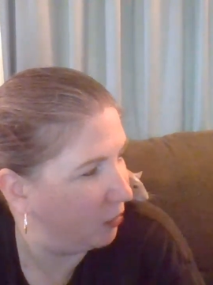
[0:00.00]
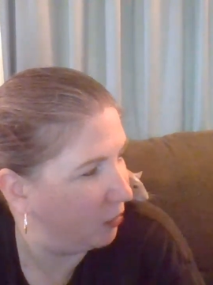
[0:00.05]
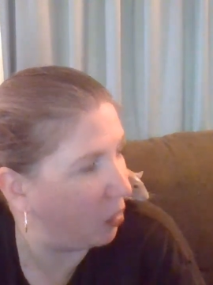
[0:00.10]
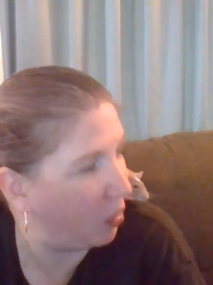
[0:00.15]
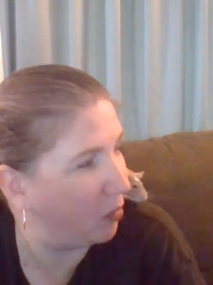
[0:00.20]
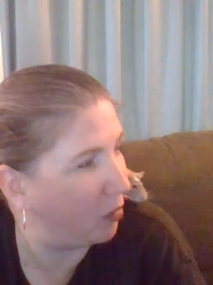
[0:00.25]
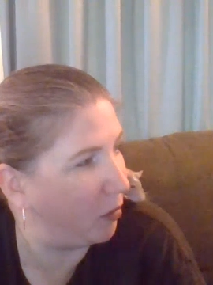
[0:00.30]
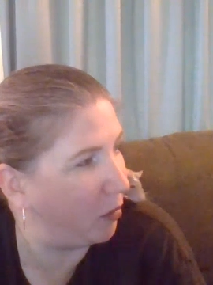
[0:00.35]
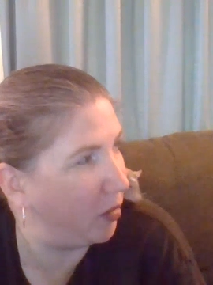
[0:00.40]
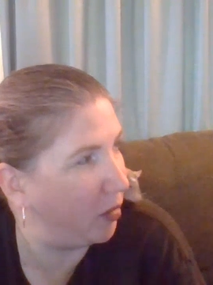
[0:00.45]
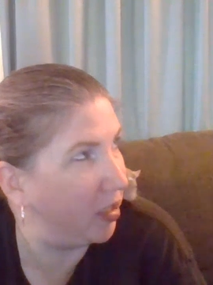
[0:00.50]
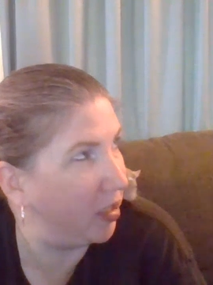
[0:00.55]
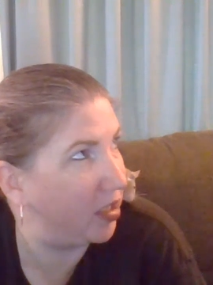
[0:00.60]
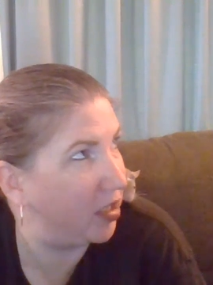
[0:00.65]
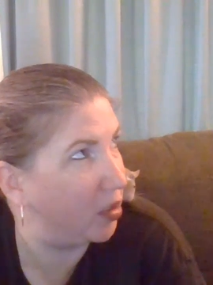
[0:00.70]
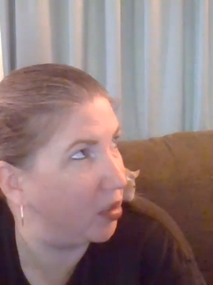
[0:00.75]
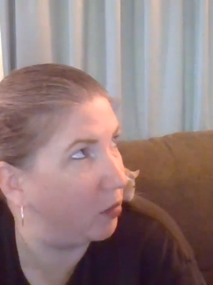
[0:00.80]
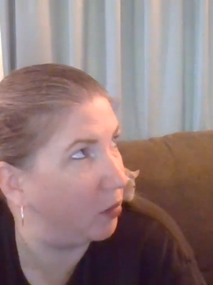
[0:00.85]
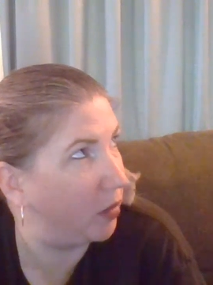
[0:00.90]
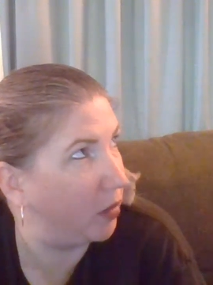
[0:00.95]
Probably because
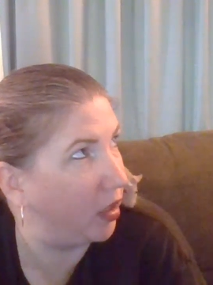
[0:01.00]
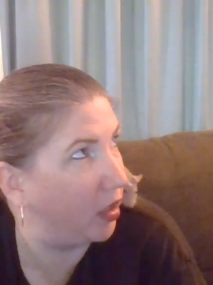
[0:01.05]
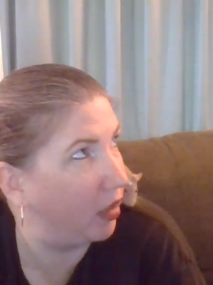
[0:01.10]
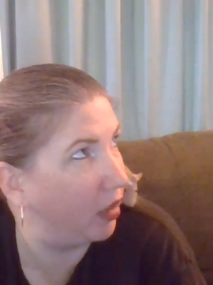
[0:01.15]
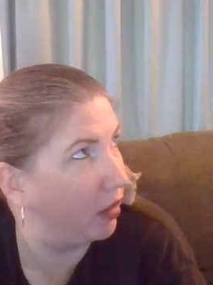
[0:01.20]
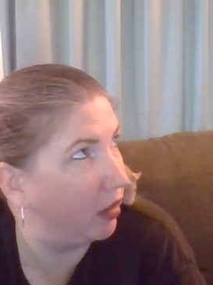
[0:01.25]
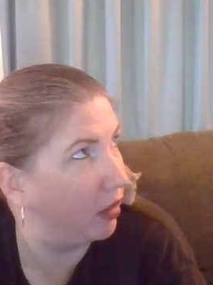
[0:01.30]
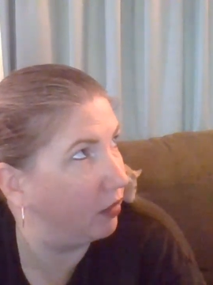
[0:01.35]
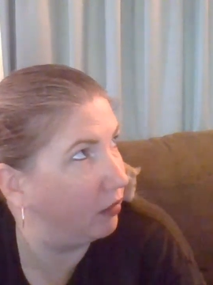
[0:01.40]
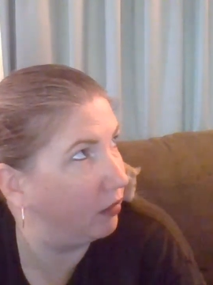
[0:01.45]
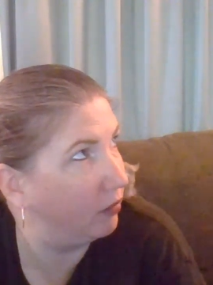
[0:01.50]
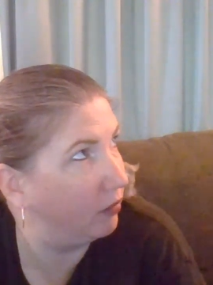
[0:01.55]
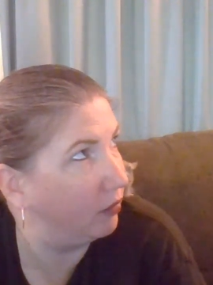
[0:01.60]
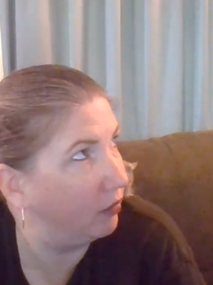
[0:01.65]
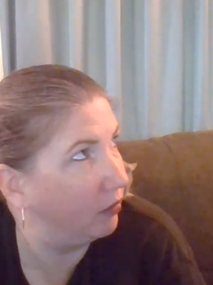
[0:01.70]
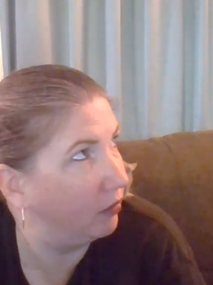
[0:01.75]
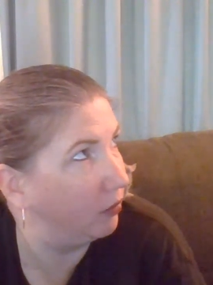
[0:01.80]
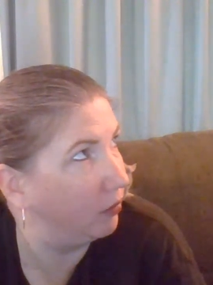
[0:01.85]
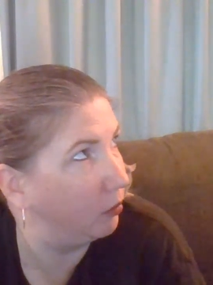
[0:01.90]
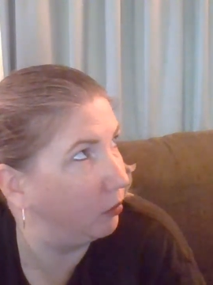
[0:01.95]
they're
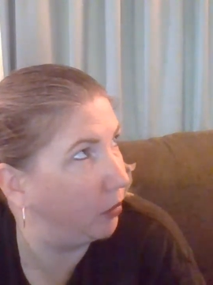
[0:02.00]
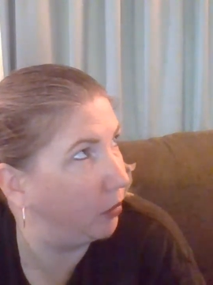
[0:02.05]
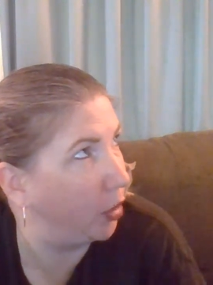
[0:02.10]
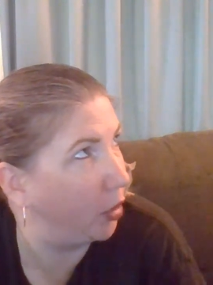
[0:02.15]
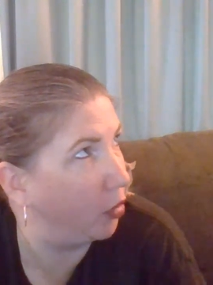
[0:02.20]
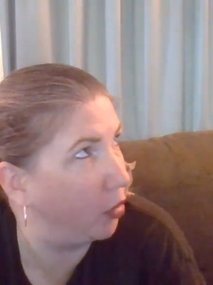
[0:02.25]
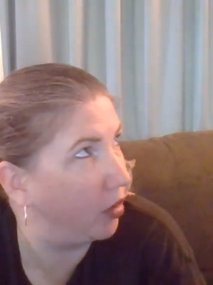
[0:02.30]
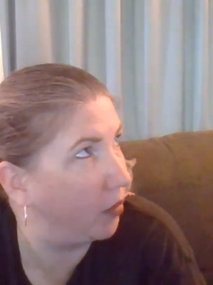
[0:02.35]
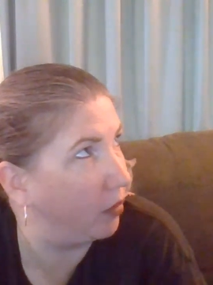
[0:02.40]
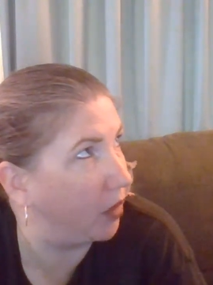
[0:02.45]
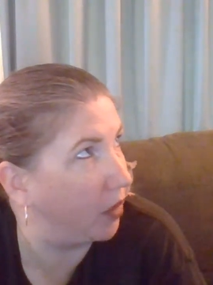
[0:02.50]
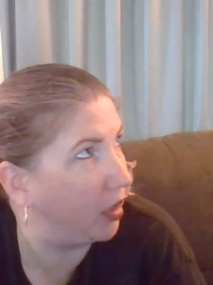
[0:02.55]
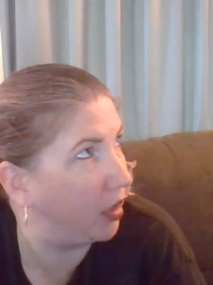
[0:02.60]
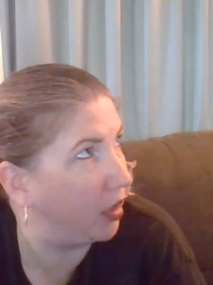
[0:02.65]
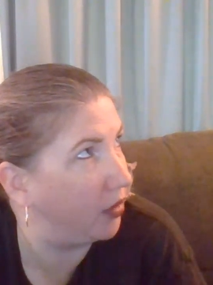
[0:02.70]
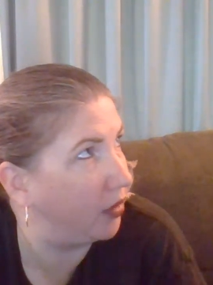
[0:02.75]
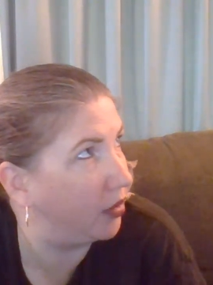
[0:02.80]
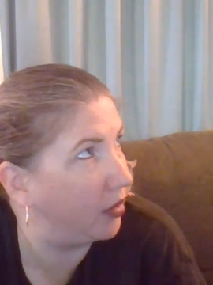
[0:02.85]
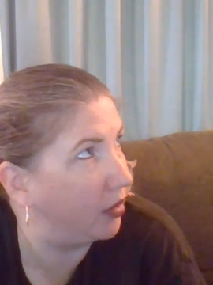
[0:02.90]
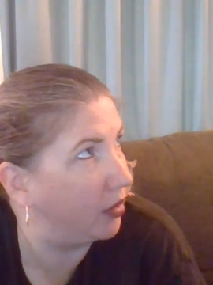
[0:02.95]
bigger than mice.